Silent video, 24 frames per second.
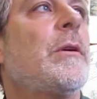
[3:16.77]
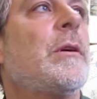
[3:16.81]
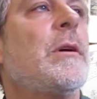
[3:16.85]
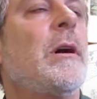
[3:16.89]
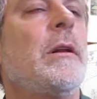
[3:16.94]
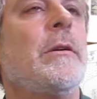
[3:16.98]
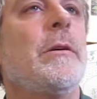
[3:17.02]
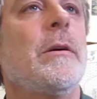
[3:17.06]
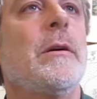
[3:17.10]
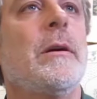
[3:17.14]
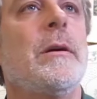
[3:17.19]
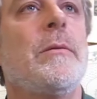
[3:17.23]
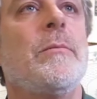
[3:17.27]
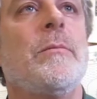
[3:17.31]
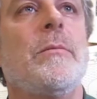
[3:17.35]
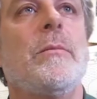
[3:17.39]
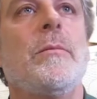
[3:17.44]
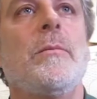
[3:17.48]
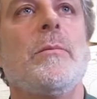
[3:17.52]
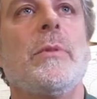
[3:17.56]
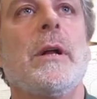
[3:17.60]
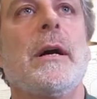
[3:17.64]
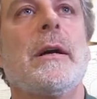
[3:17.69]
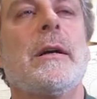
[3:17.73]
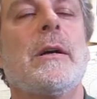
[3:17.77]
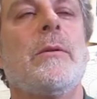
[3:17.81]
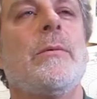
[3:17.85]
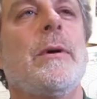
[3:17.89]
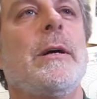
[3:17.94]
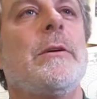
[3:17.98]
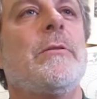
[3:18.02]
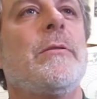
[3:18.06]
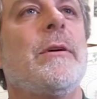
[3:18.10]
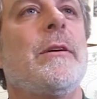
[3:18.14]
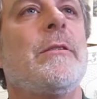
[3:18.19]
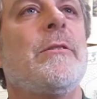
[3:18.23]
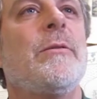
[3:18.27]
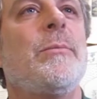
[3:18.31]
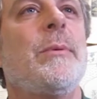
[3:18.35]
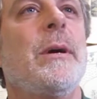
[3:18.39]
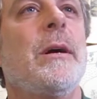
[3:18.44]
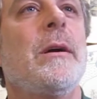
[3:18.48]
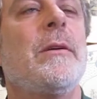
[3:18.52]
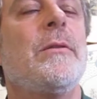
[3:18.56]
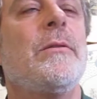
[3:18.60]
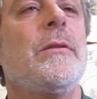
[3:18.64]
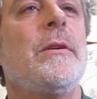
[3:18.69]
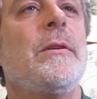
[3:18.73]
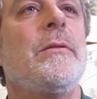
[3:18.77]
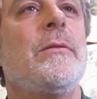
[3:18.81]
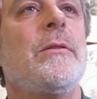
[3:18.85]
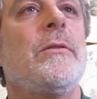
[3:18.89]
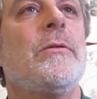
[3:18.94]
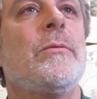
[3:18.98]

color and black and white transparencies,